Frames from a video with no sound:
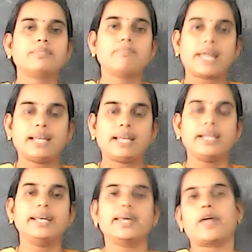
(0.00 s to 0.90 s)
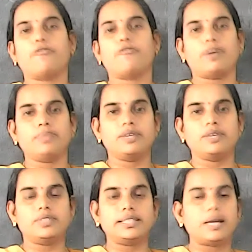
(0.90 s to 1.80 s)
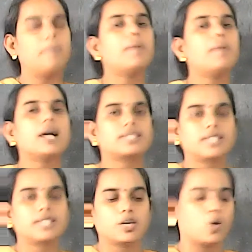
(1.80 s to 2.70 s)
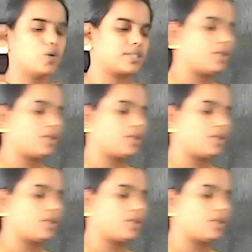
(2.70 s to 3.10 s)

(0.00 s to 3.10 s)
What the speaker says: mainly derived from the word plasticos.